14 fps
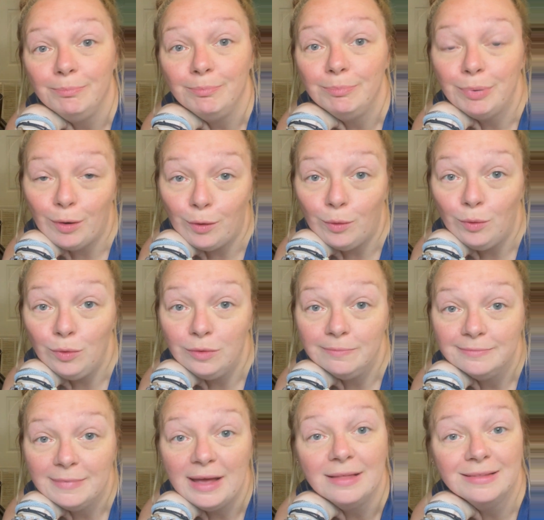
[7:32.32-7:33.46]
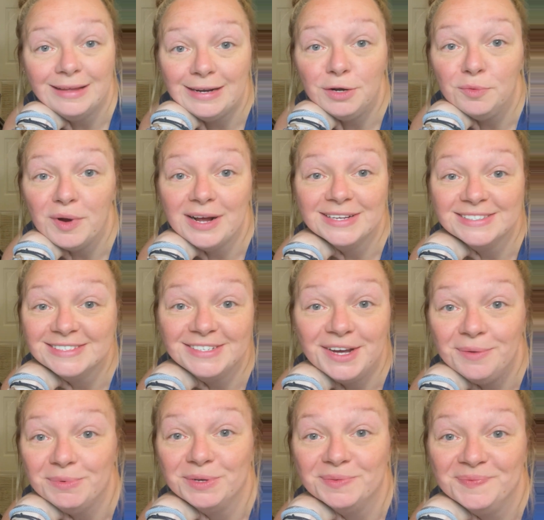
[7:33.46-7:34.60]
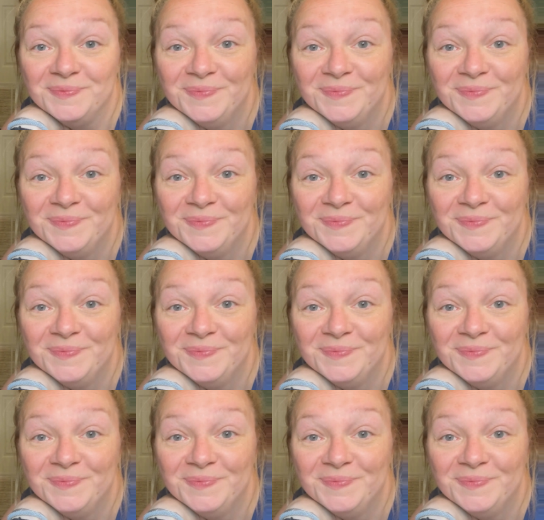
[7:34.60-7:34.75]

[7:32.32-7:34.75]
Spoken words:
bowl and let it rise to double.